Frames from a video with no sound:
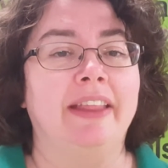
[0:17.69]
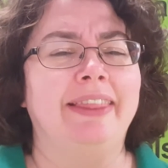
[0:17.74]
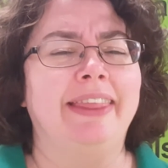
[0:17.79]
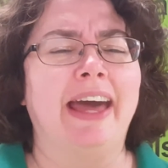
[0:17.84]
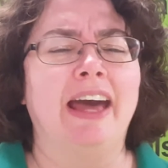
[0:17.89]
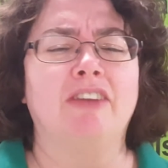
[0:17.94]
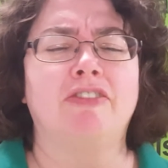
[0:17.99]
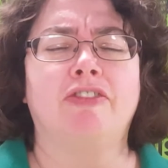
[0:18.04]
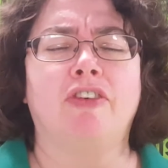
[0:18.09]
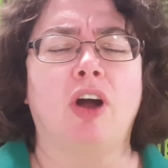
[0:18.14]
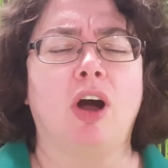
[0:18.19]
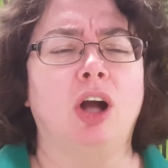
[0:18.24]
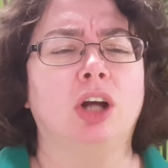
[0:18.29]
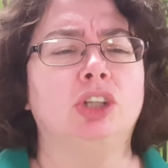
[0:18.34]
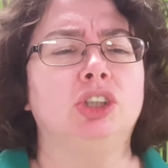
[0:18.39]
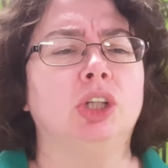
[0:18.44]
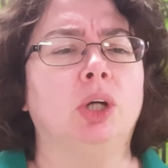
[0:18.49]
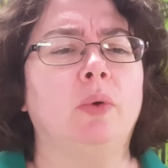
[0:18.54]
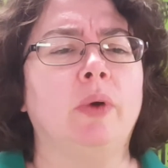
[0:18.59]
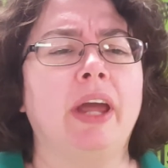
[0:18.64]
That
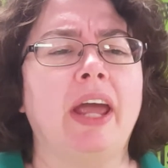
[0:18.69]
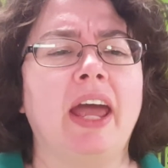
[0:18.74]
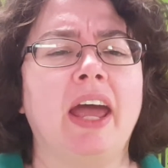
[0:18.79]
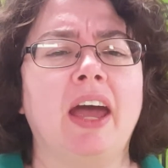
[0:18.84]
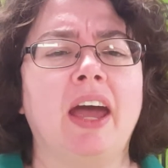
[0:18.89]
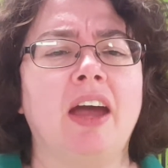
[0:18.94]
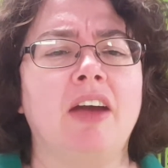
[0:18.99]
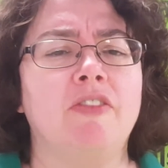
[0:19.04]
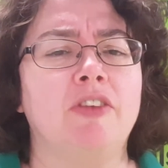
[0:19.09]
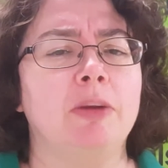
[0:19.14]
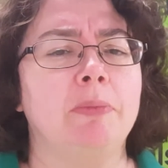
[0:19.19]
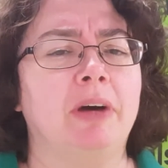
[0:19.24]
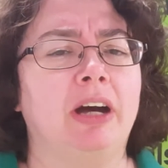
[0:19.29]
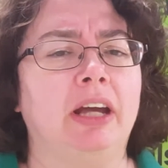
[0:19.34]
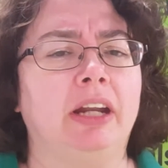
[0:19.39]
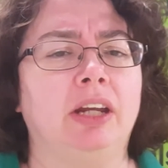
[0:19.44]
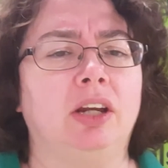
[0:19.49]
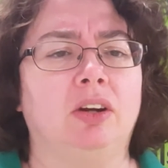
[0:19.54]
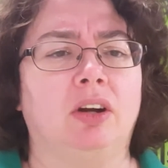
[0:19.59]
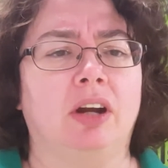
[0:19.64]
frog drove
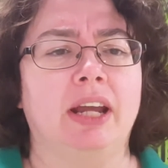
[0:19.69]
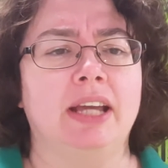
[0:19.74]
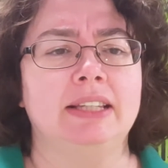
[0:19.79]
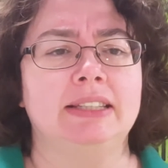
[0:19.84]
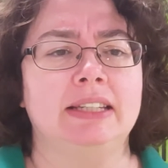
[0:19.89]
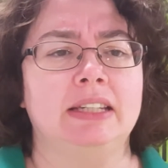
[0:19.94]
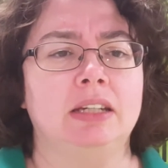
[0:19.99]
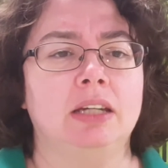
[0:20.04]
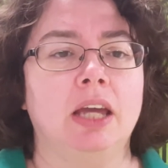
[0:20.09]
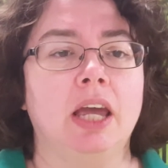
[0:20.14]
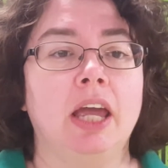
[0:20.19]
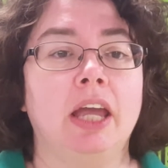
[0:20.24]
everybody crazy.